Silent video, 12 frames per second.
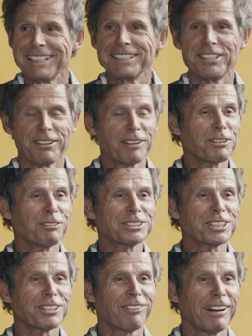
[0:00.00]
you know, every
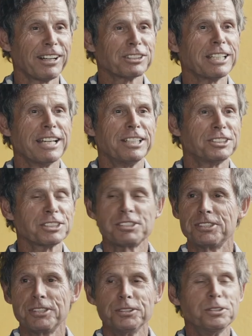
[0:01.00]
once in a while,
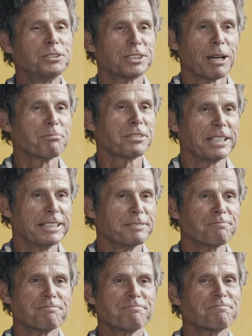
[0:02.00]
just do something